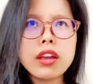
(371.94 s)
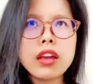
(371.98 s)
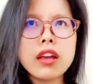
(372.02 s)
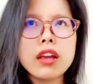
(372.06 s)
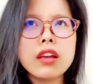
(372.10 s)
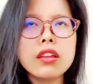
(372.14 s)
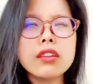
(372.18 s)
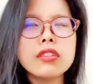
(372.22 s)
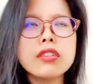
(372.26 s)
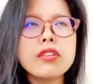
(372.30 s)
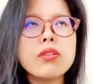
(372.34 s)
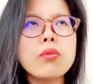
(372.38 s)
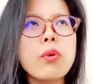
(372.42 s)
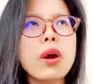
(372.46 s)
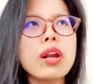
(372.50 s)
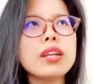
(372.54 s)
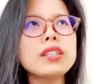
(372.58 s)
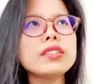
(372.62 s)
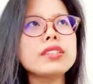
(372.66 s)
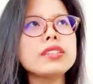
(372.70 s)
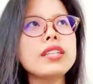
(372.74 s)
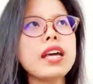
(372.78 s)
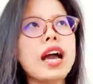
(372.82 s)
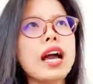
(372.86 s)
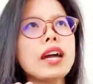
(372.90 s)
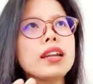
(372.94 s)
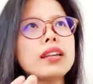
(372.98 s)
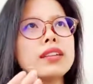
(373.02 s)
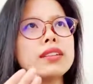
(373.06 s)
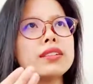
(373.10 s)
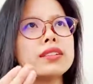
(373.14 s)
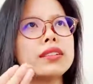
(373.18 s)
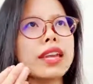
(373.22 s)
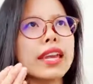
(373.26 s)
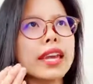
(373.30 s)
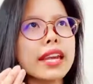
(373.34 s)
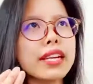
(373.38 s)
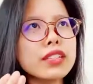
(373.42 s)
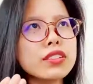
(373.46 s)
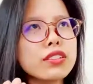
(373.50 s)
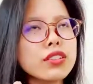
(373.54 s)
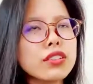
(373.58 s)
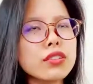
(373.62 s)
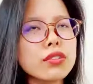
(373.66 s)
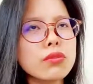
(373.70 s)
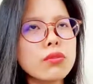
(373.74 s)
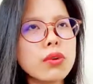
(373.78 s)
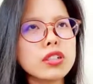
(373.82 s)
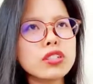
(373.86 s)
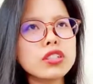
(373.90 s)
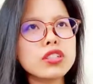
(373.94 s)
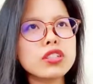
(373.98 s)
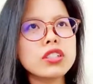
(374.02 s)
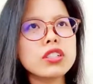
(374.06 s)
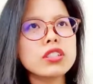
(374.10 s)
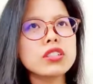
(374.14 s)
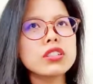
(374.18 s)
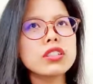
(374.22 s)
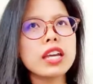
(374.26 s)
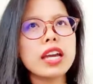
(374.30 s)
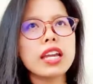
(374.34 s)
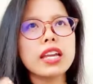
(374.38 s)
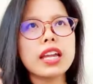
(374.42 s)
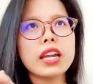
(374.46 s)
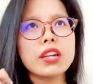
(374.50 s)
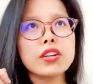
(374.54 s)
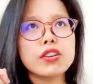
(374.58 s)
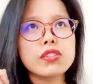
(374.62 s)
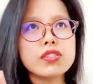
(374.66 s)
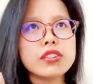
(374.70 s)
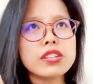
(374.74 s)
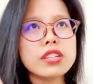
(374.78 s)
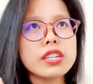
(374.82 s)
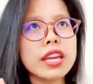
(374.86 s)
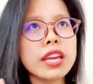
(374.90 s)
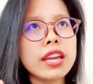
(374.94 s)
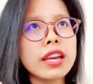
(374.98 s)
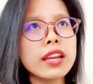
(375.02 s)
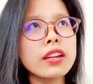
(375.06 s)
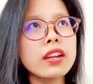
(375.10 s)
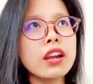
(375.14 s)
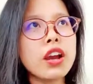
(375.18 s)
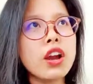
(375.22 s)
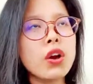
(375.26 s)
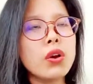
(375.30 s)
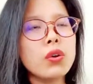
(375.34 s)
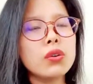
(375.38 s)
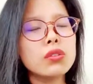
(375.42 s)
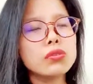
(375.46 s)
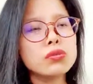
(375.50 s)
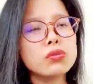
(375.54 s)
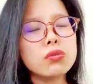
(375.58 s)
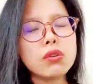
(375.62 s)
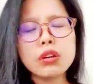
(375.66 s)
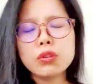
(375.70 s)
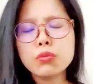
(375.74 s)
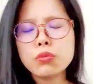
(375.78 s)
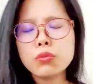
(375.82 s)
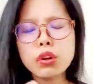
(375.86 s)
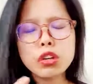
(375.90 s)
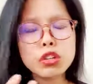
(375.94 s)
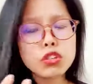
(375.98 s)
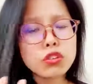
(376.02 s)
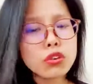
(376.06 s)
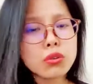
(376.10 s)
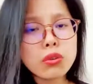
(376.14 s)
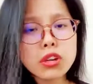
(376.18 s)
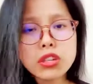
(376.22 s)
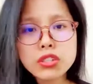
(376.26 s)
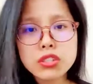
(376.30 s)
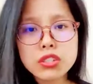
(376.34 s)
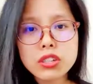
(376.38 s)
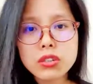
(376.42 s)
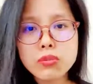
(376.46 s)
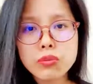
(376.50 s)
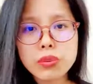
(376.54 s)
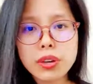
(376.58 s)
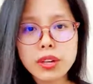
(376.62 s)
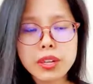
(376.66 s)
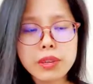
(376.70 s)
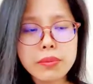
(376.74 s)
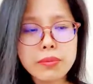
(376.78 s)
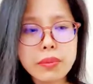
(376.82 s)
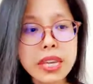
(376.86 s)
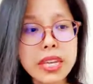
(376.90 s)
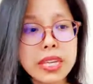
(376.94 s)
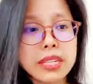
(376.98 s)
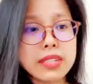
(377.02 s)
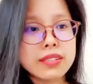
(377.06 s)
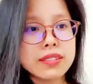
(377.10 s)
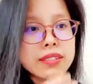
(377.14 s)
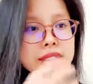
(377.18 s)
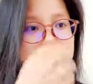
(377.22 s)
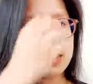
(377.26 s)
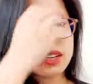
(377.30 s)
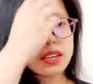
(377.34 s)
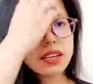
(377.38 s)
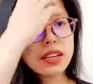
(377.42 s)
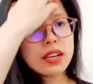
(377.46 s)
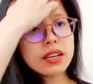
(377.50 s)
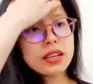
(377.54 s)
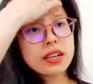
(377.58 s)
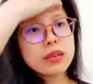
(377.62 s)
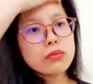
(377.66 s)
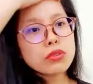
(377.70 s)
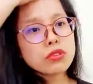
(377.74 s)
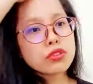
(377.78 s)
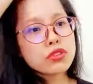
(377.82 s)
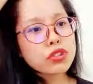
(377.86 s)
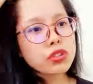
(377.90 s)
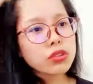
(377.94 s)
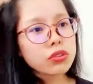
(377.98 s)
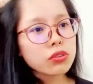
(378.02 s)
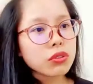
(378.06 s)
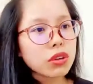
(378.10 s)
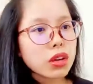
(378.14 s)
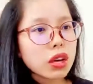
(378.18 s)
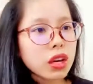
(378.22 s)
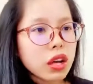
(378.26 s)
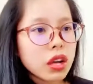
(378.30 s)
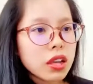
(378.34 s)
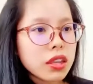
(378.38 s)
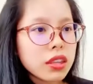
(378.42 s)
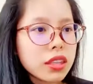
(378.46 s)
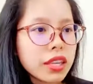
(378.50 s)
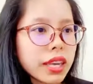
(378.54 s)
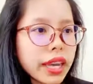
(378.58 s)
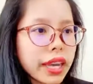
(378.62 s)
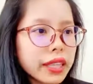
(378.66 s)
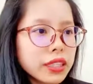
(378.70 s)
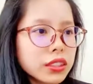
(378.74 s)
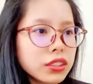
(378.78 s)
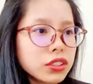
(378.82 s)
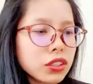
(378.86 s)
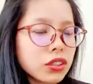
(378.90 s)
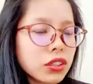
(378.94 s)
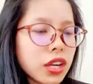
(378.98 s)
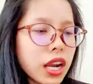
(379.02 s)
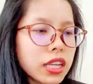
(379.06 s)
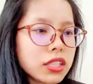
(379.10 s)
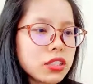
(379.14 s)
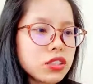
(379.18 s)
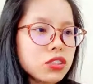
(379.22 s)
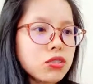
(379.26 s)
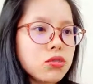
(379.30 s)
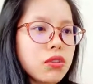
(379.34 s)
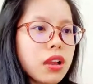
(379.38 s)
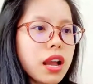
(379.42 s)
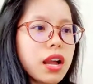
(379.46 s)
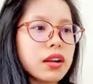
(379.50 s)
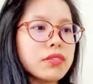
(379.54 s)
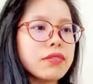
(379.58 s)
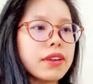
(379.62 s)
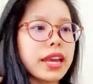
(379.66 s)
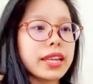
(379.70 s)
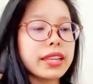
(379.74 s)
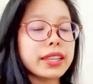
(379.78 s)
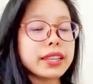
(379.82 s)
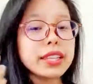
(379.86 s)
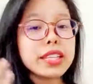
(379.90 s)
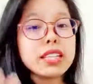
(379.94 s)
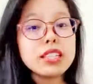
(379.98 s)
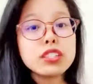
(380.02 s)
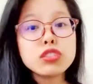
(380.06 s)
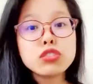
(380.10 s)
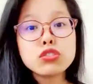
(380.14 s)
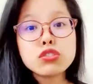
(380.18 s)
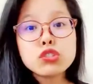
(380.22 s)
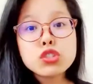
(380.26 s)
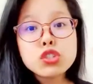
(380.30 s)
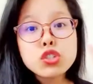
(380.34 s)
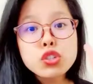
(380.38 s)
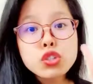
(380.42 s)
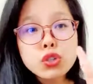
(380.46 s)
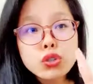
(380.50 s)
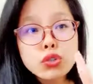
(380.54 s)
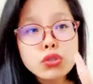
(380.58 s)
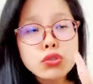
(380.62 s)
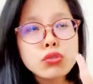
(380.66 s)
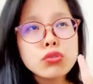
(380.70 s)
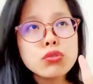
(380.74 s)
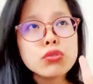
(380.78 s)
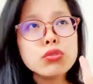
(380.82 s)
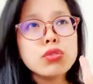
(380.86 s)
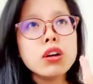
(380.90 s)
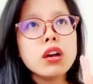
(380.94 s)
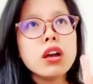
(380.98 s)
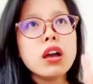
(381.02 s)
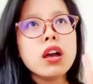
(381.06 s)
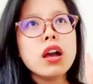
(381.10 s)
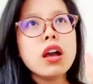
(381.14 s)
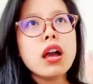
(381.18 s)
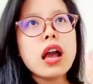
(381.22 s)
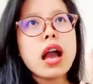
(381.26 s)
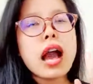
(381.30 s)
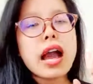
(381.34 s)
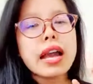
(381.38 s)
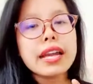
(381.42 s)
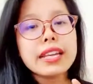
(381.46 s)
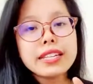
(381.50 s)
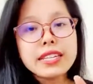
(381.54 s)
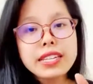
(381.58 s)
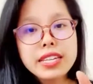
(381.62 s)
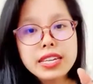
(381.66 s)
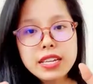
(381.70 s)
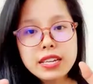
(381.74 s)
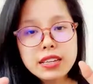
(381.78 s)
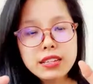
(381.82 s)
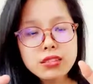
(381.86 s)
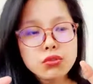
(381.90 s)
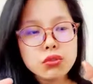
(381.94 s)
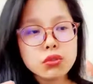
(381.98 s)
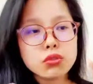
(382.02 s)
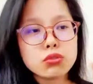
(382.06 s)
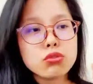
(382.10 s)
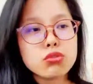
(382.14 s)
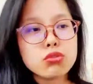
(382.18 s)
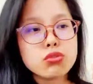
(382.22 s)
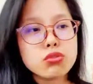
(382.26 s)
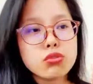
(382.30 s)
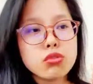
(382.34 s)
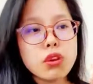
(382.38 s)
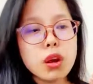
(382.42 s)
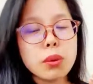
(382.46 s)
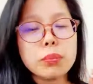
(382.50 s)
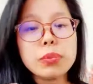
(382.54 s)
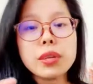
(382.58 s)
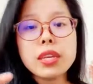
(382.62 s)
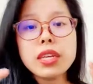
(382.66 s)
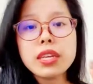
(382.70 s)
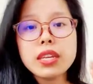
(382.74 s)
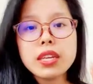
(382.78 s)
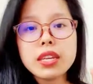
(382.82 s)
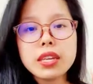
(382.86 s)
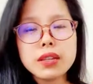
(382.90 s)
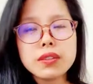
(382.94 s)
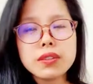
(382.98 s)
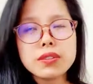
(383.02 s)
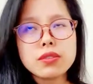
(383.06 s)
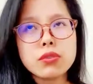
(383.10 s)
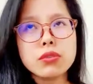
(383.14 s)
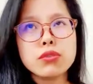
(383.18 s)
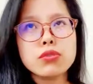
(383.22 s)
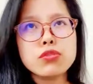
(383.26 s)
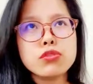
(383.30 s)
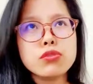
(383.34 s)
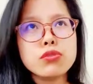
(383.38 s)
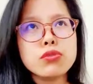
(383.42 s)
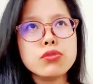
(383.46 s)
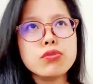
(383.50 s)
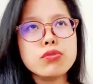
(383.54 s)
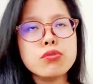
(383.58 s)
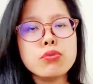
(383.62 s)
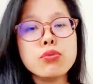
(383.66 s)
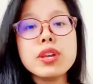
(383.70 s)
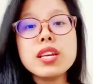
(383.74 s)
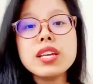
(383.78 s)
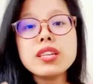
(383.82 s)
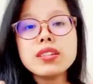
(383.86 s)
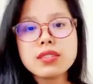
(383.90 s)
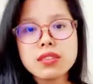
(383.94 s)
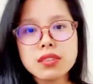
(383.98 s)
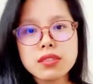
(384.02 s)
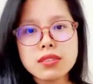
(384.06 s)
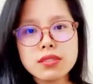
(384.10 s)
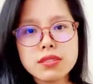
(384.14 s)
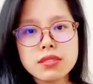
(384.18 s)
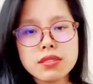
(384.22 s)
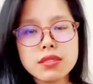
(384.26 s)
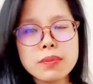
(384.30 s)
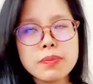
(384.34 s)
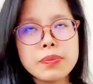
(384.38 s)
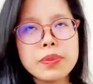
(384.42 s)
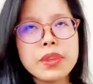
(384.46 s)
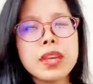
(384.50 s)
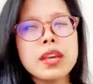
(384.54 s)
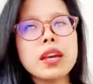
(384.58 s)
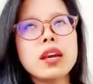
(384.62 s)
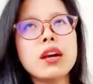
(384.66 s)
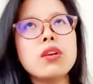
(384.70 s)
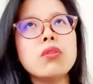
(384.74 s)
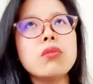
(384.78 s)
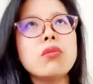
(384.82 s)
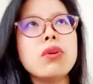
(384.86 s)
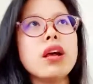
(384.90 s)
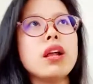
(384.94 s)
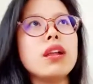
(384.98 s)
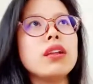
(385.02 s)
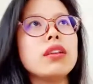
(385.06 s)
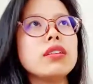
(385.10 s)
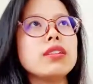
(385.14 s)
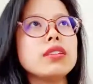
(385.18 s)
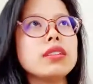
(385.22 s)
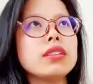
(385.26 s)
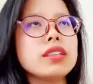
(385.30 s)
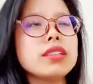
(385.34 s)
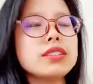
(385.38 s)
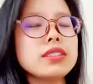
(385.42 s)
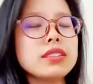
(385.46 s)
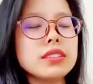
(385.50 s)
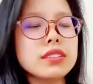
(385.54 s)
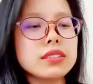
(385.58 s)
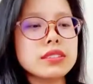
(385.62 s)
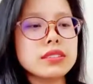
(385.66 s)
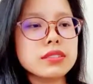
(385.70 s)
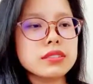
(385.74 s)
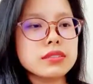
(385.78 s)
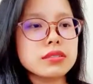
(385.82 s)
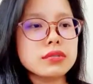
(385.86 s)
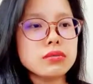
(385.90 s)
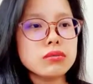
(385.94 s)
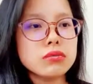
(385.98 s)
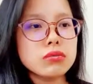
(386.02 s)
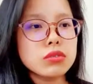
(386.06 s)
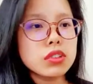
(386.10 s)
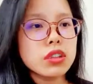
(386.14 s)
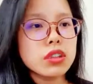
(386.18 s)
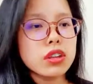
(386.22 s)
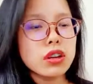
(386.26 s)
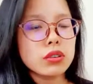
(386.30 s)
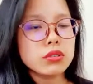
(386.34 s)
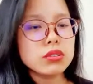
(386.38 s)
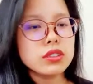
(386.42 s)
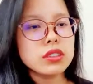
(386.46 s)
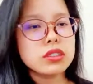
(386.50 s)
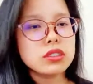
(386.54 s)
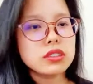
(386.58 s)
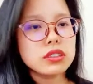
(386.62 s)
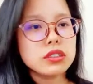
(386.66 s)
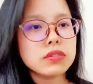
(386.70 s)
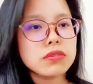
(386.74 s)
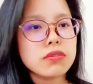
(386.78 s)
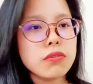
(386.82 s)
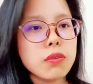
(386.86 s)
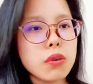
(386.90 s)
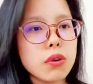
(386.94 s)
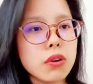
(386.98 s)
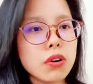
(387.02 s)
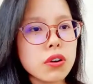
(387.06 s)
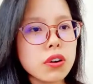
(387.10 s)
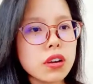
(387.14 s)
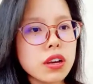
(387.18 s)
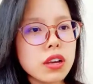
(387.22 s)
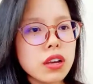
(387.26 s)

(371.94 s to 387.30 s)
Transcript: The one that answer the question can understand what your question really means. Number 2, the answer has to have at least 2 ideas or 2 opinions or 2 reasons. Well, this is for